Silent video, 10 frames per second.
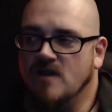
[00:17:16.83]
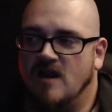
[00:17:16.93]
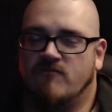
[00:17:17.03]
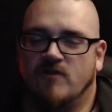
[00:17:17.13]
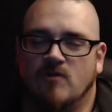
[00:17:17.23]

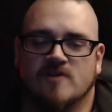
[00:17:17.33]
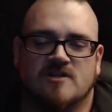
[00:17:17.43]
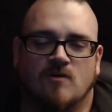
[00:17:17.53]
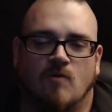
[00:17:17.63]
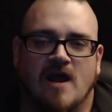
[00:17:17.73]
Every
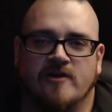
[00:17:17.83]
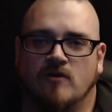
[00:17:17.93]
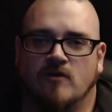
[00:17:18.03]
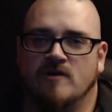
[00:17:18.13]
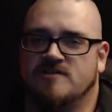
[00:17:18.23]
once in a while,
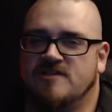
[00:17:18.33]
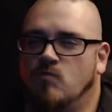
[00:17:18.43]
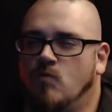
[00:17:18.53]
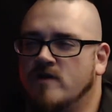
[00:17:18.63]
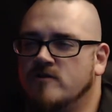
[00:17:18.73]
you're going to
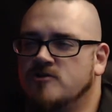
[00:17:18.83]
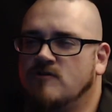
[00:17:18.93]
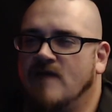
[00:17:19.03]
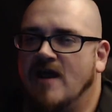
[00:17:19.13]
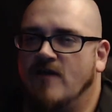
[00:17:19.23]
see one or
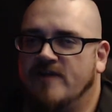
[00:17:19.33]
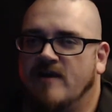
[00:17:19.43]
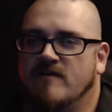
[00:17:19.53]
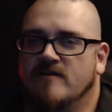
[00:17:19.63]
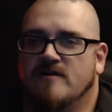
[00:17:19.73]
two out
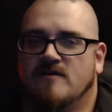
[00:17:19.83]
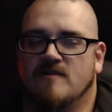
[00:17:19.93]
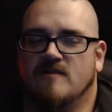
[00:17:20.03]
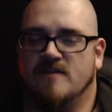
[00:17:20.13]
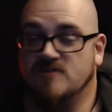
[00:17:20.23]
there
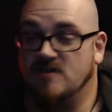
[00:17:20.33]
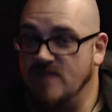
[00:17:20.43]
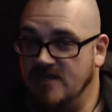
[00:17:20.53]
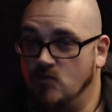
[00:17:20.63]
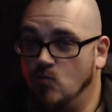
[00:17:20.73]
that's going
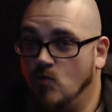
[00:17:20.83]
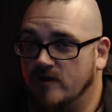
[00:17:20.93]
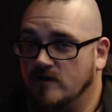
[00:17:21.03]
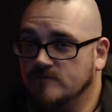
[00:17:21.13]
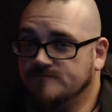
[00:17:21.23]
to make you
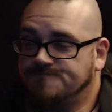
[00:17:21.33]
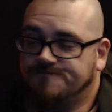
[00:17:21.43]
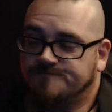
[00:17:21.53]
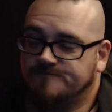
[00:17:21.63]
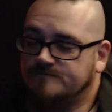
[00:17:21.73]
wonder,
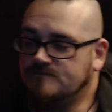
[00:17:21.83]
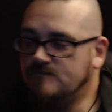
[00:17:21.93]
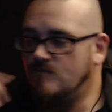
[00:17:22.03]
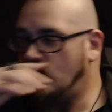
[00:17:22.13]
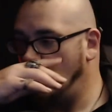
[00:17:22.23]

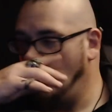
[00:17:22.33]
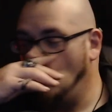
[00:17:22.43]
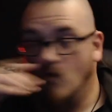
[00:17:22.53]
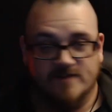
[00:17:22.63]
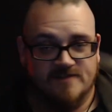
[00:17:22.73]

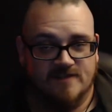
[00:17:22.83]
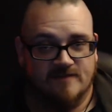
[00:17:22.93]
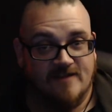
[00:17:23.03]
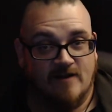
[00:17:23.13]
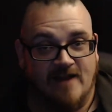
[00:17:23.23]
what is
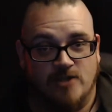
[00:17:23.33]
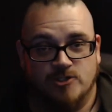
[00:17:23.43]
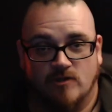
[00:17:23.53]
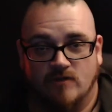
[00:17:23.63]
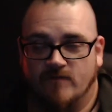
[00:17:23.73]
it that they're
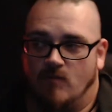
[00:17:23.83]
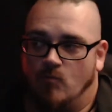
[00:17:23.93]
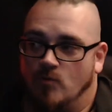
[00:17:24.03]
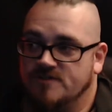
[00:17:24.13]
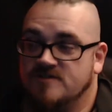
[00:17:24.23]
catching on
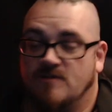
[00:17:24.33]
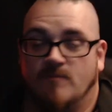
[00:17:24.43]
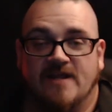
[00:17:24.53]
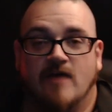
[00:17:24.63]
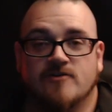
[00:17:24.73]
film? Was it
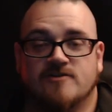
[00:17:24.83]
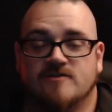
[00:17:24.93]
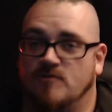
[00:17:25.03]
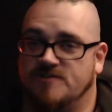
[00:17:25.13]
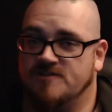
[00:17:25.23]
somebody else?
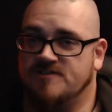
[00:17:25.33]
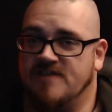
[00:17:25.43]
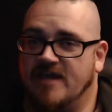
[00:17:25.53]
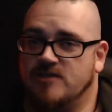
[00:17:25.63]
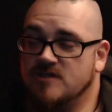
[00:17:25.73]
Was it
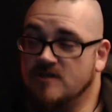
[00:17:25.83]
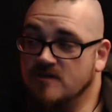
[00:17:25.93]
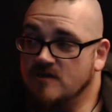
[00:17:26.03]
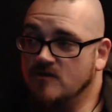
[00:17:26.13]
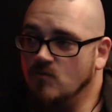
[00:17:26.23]
staged?
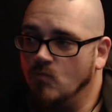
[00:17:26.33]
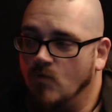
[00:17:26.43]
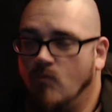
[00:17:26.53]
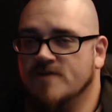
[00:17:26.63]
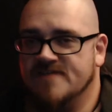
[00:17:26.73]

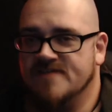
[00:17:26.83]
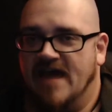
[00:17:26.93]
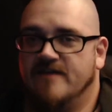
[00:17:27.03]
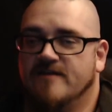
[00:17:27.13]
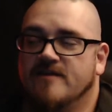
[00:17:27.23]
What was that?